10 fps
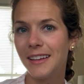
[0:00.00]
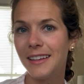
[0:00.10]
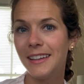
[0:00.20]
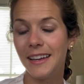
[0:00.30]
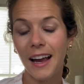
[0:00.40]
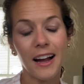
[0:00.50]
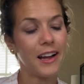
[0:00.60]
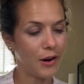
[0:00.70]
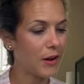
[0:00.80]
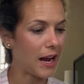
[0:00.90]
Yeah,
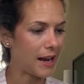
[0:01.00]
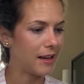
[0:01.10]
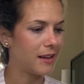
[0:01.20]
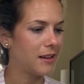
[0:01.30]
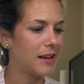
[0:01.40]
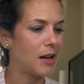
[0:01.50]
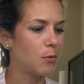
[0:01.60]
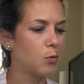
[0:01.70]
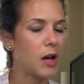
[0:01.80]
okay. Well,